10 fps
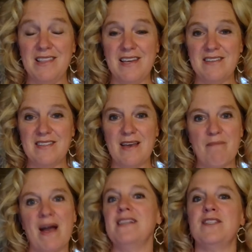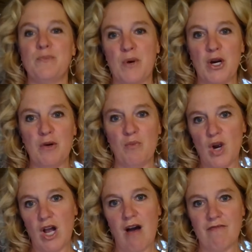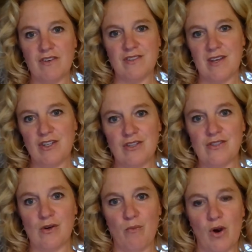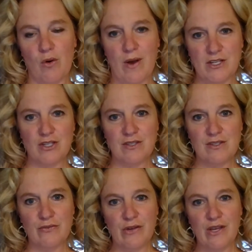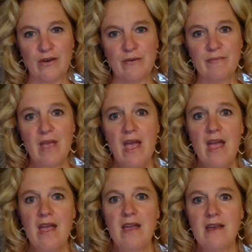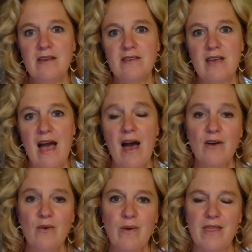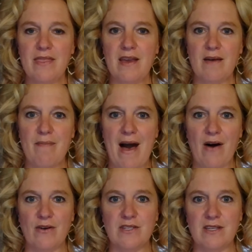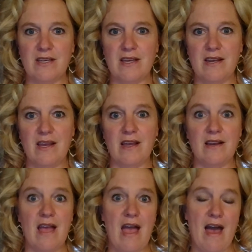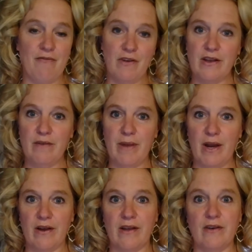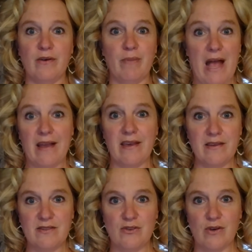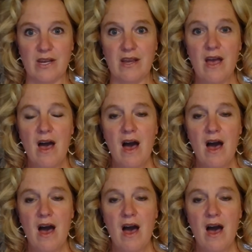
least that might spur more conversations or more questions for you, is how do we think about getting African American or Black history,